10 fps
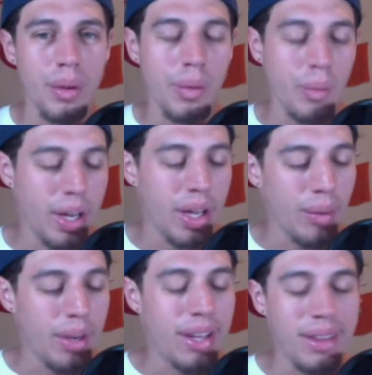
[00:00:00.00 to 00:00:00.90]
with
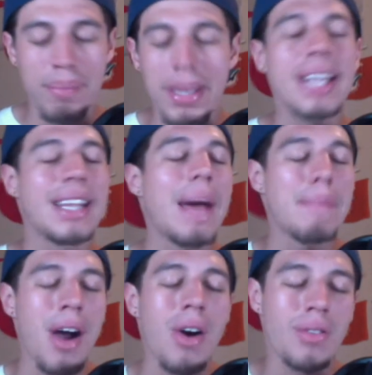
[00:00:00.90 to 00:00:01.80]
with being that
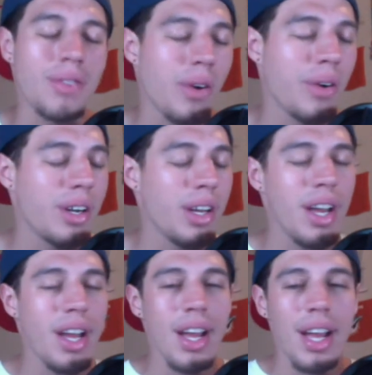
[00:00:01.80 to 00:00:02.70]
power forward
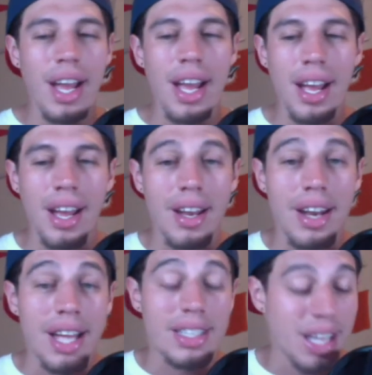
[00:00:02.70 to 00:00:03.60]

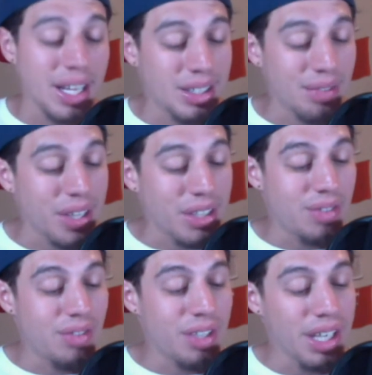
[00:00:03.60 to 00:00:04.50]
and and and
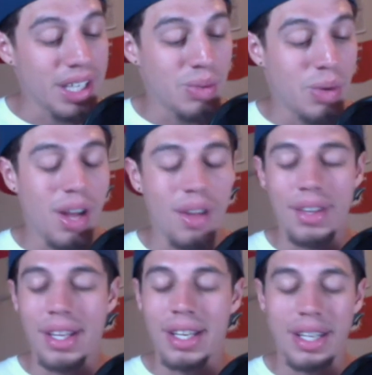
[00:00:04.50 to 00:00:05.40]
defensively as well
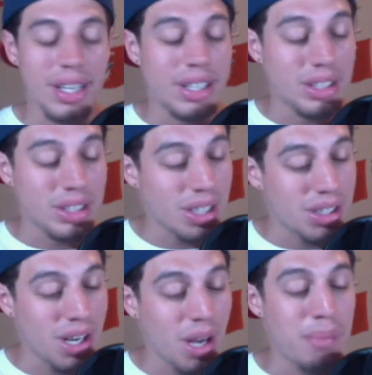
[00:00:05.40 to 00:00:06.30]
he just
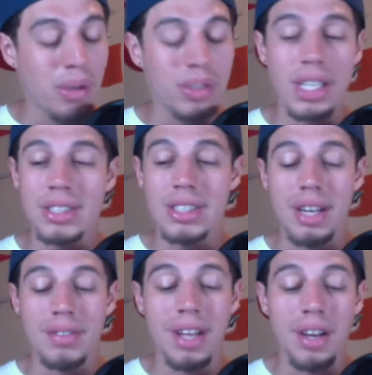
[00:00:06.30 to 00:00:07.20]
does it on both sides
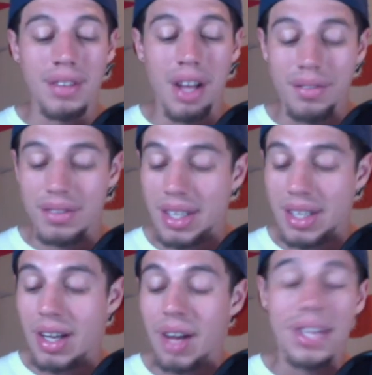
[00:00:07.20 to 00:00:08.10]
of, of, of
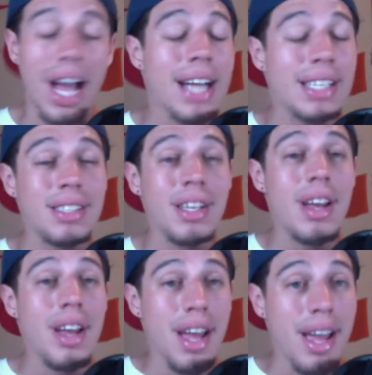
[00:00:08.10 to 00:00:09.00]
the of the ice
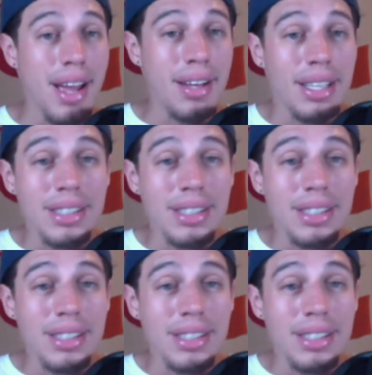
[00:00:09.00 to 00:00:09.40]
and let's